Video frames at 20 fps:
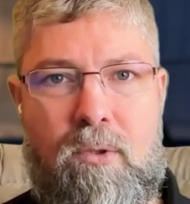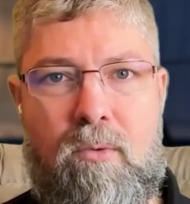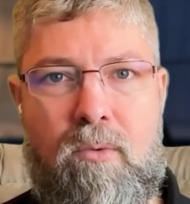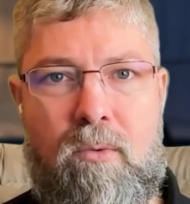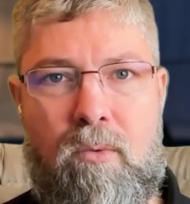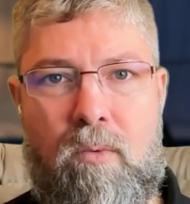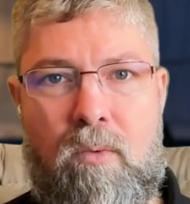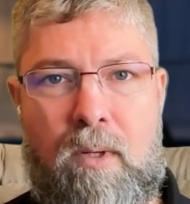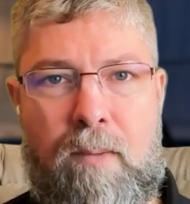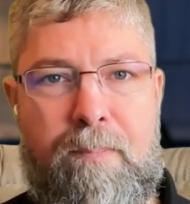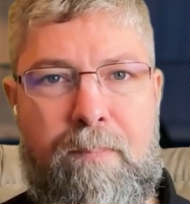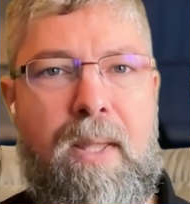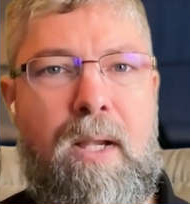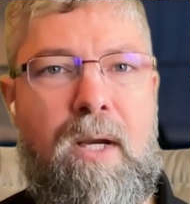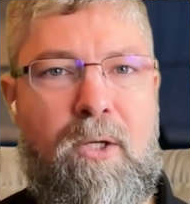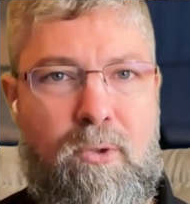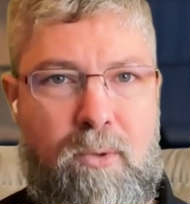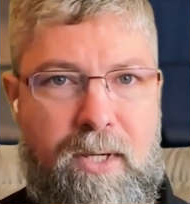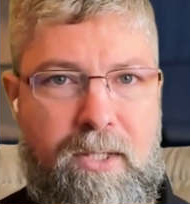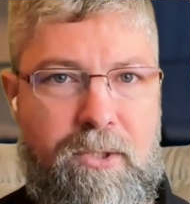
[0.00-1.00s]
to a
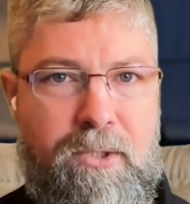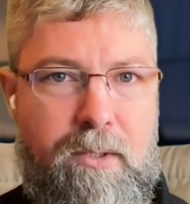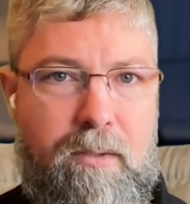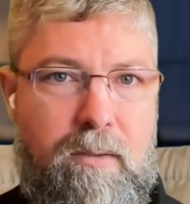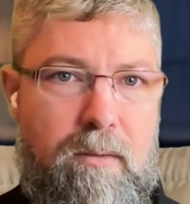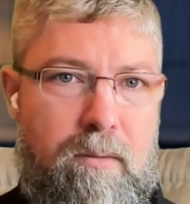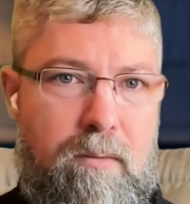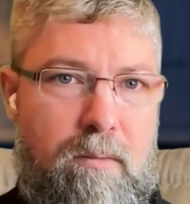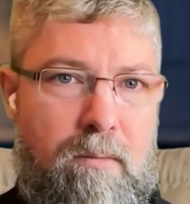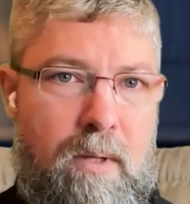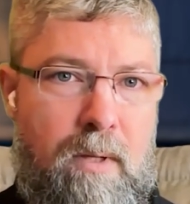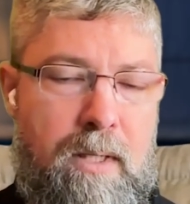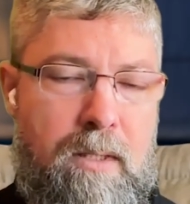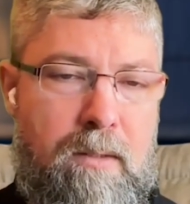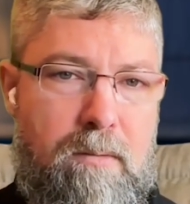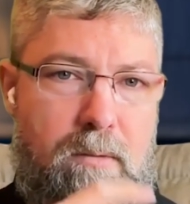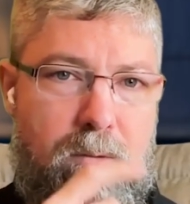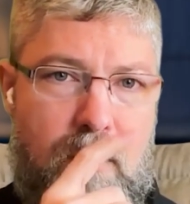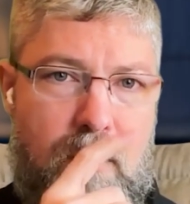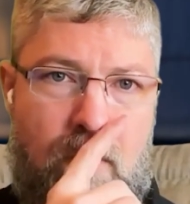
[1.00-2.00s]
penetration,
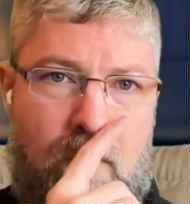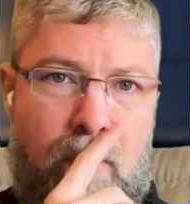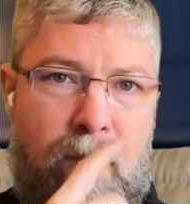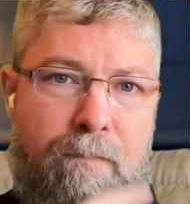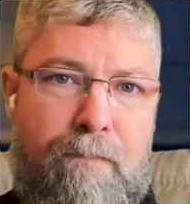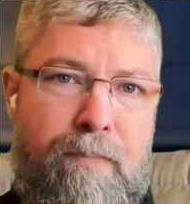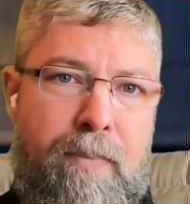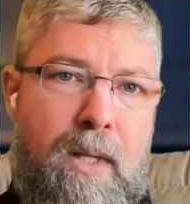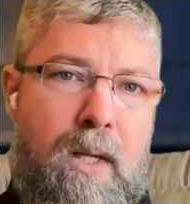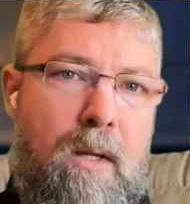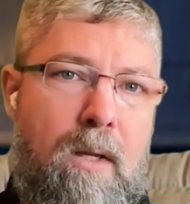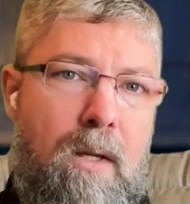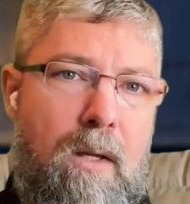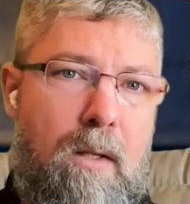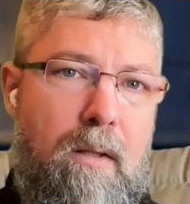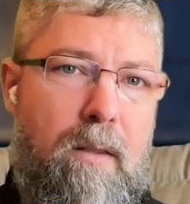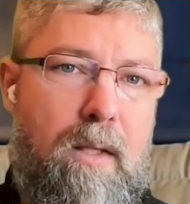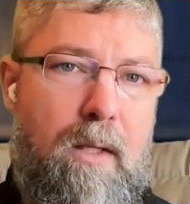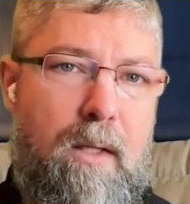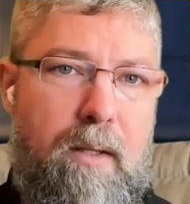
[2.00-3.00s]
right? So
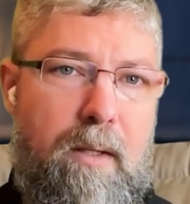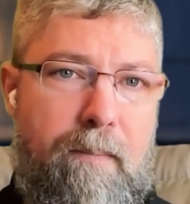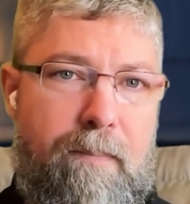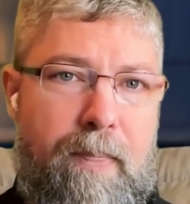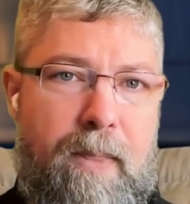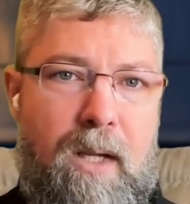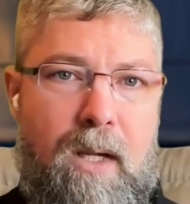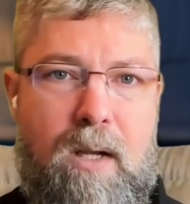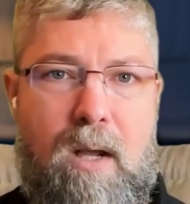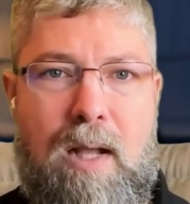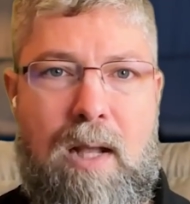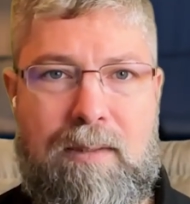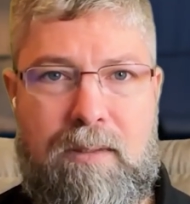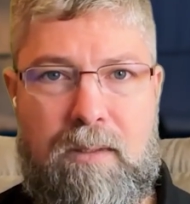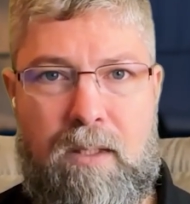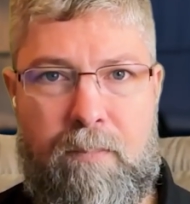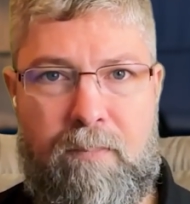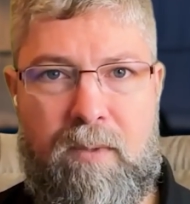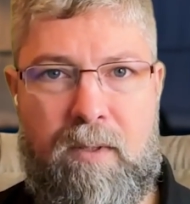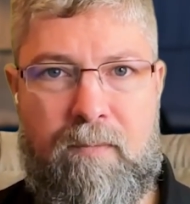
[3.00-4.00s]
the
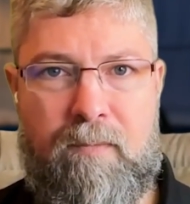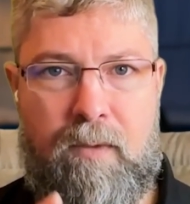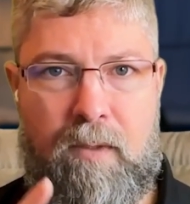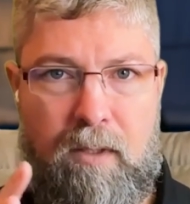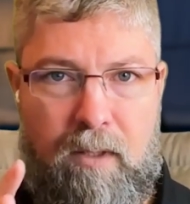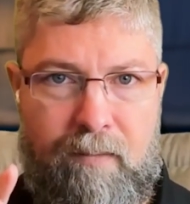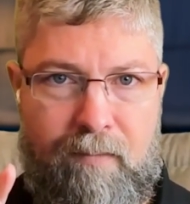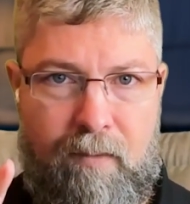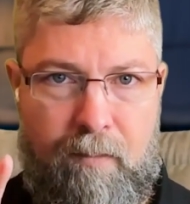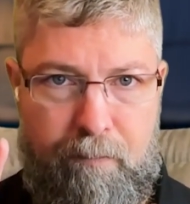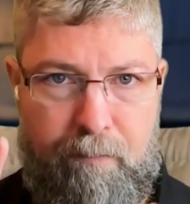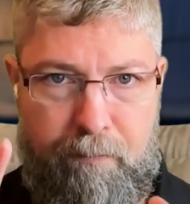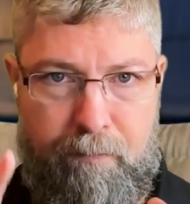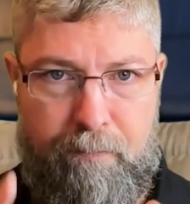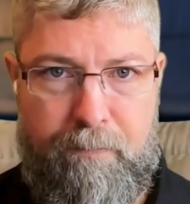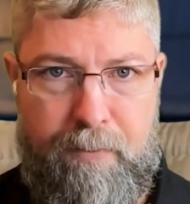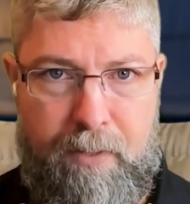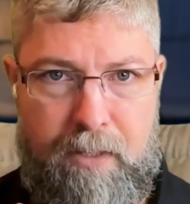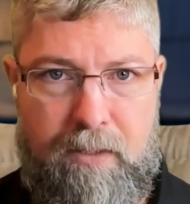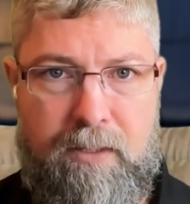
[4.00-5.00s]
concept of a
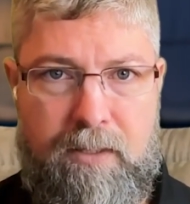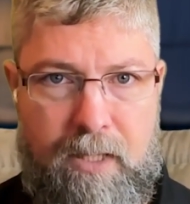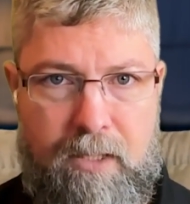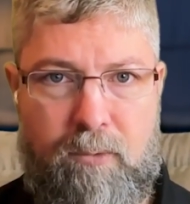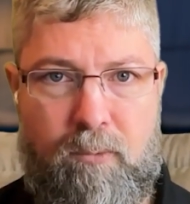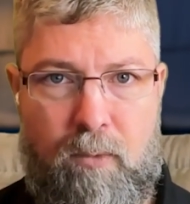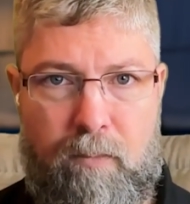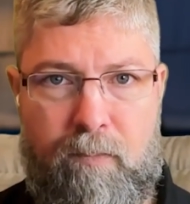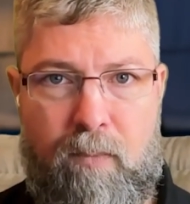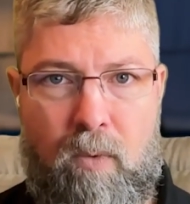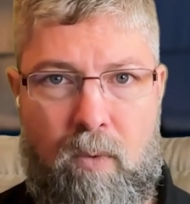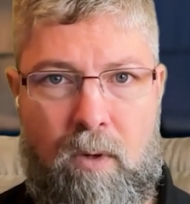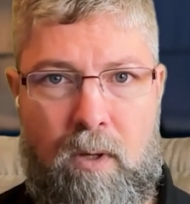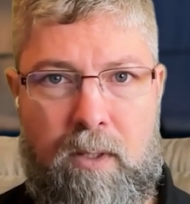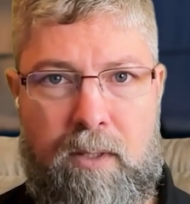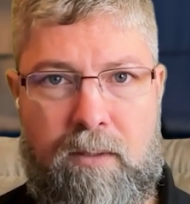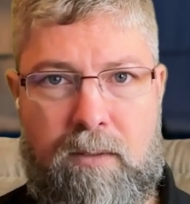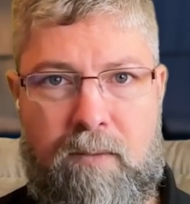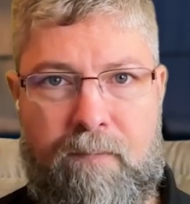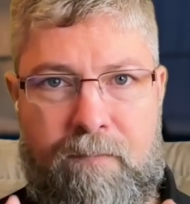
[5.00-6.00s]
pen test report
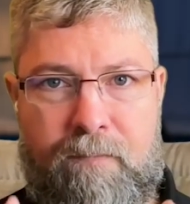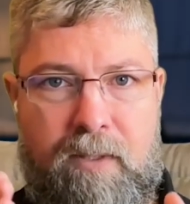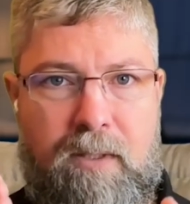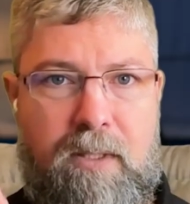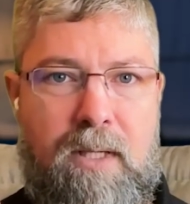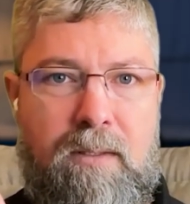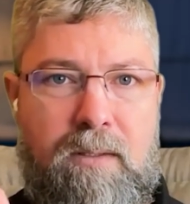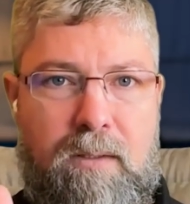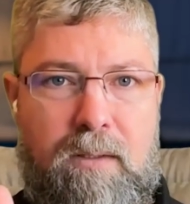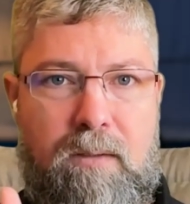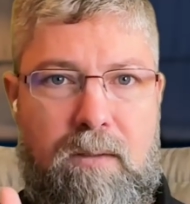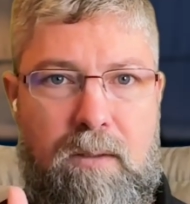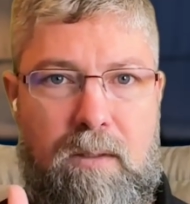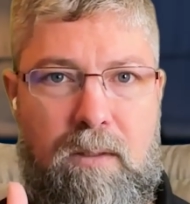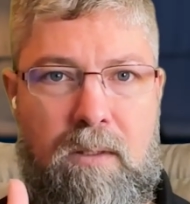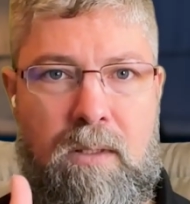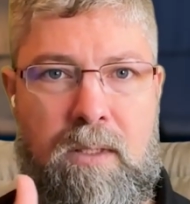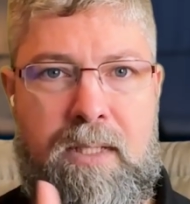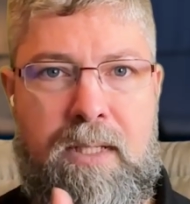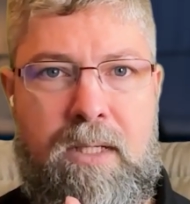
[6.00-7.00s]
is if it doesn't
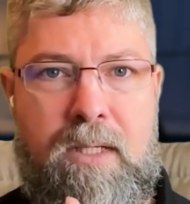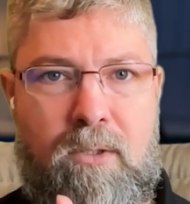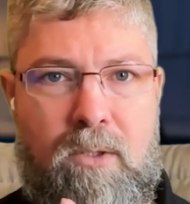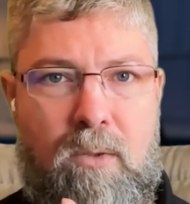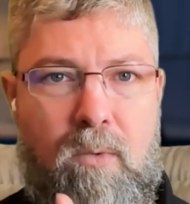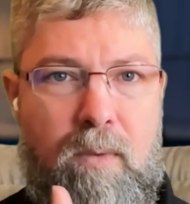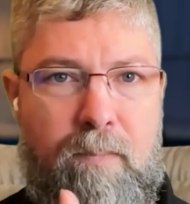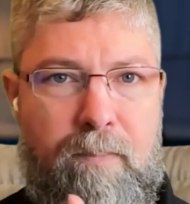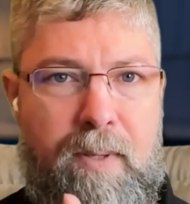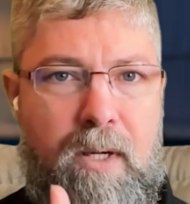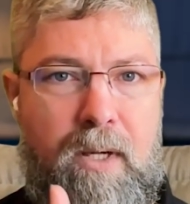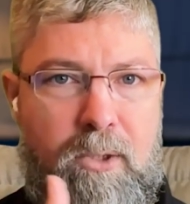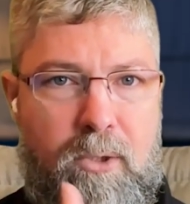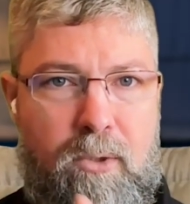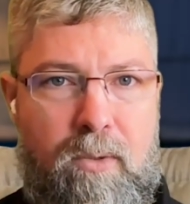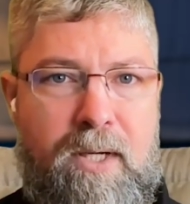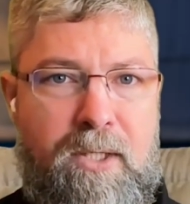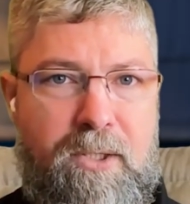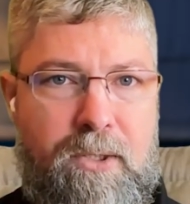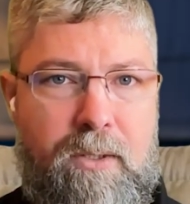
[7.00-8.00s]
lead to a
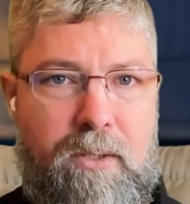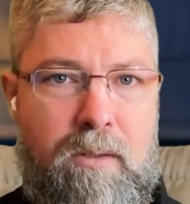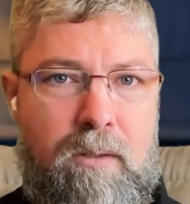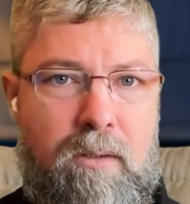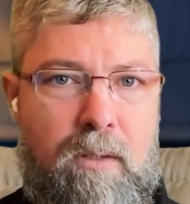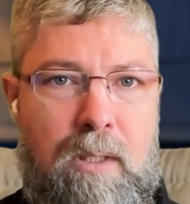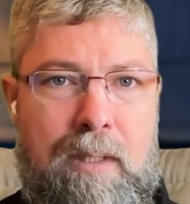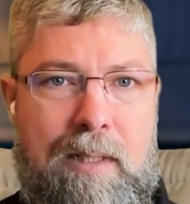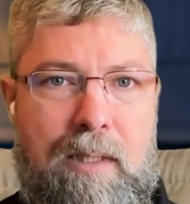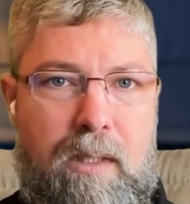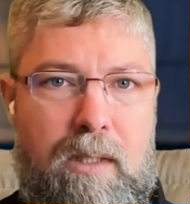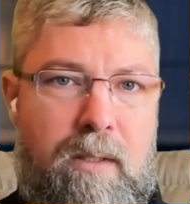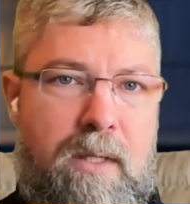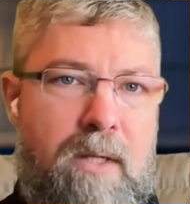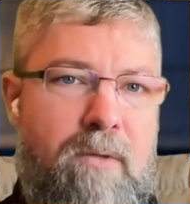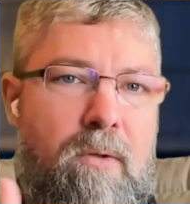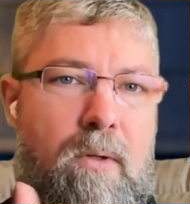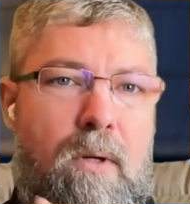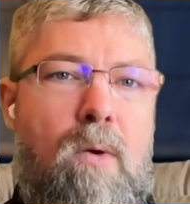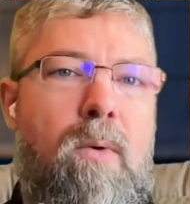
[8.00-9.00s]
penetration, it
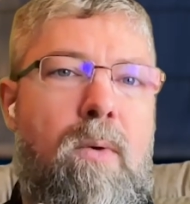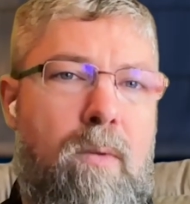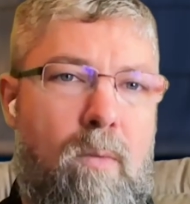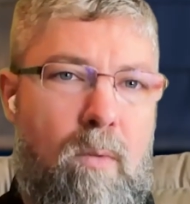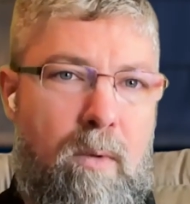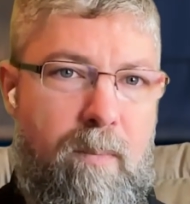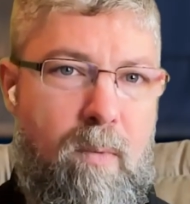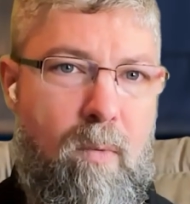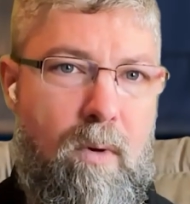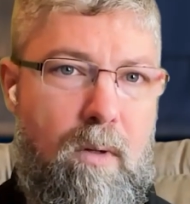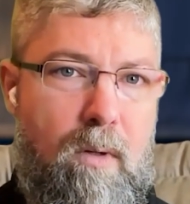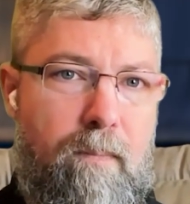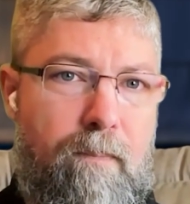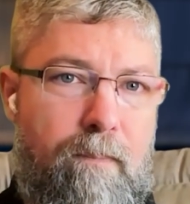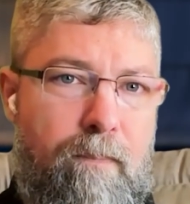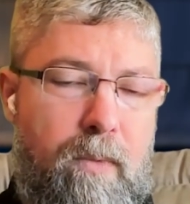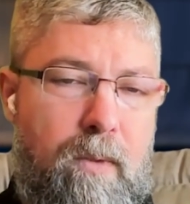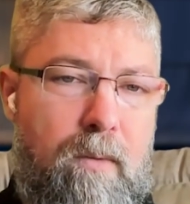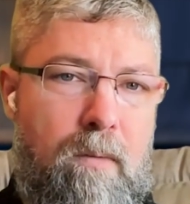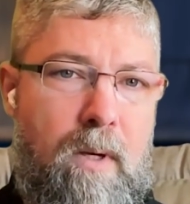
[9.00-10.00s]
doesn't go in the report,
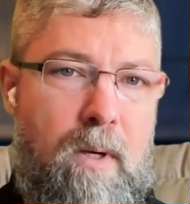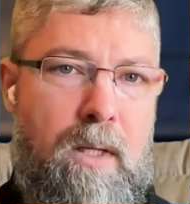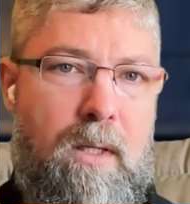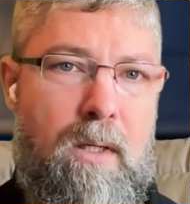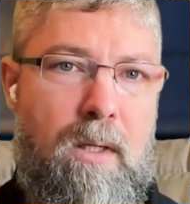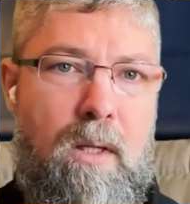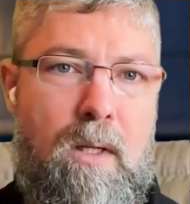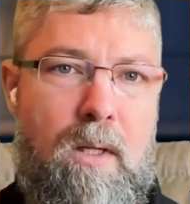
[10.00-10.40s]
right?